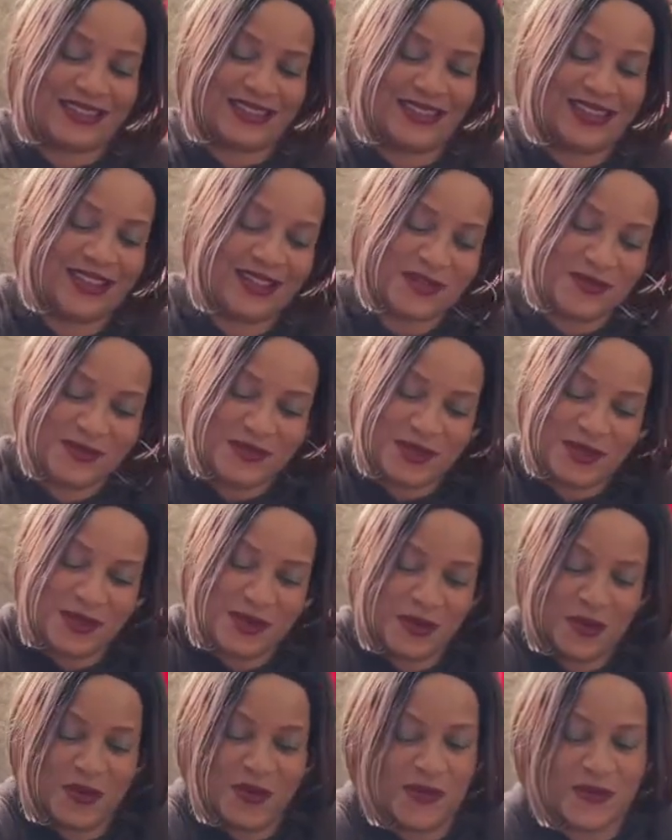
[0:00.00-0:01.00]

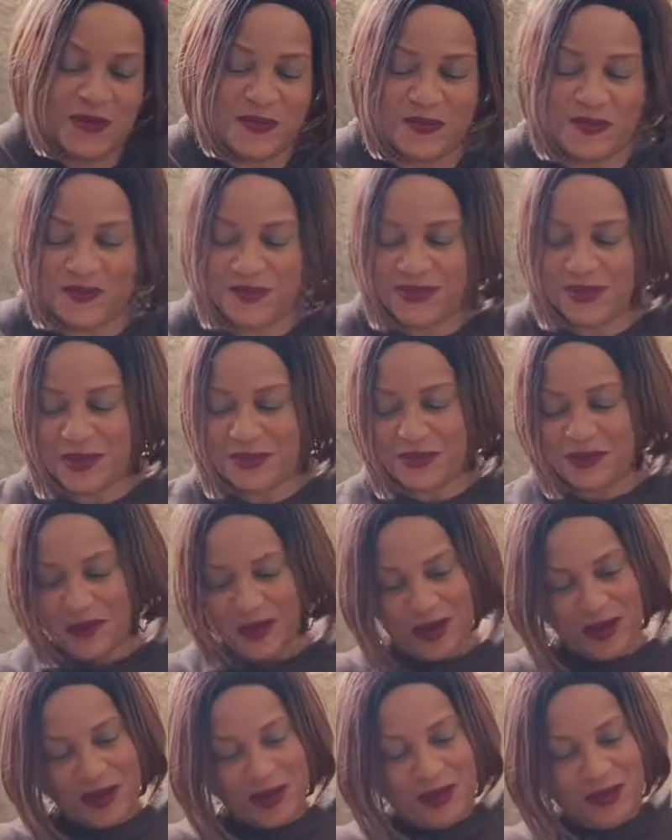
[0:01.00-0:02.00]
I
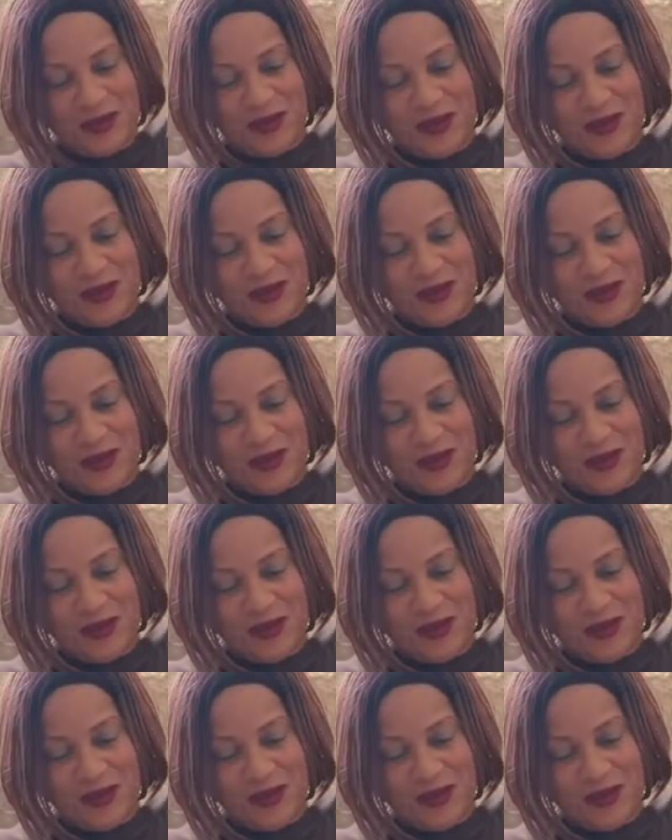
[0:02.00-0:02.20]
don't know.